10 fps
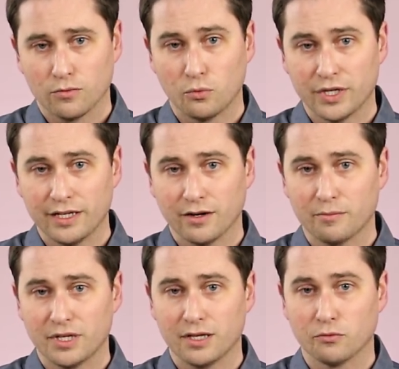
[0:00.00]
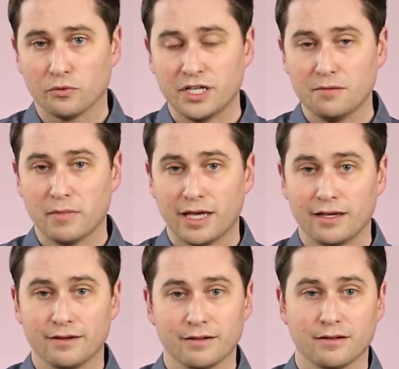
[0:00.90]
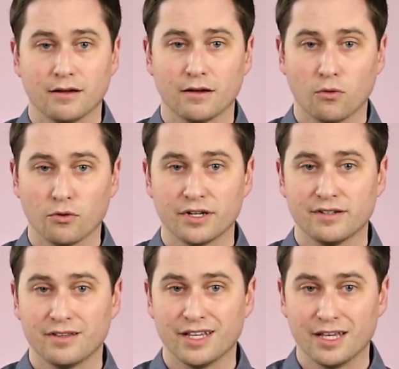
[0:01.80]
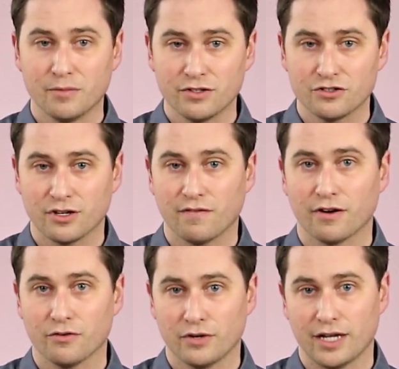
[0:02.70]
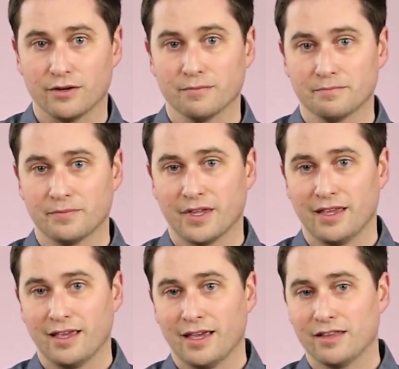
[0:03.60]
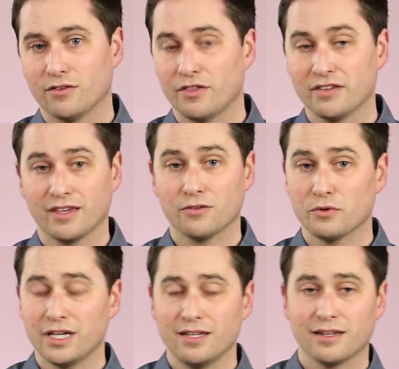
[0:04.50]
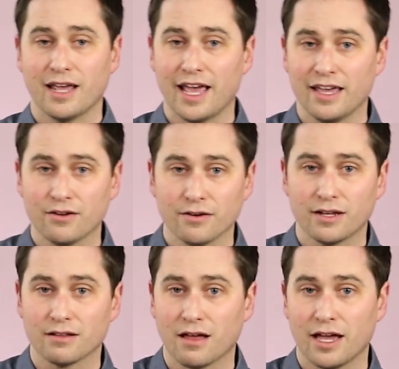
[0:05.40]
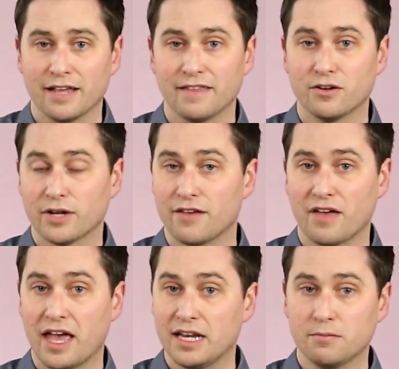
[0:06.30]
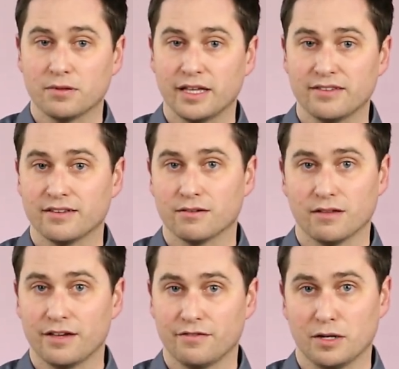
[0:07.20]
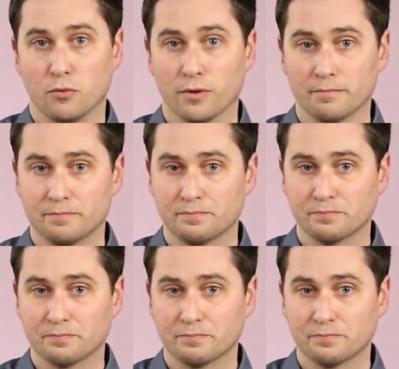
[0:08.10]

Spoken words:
We are being remade according to the image of our Creator. And so things like greed and anger and lying, they don't have any place in our life anymore.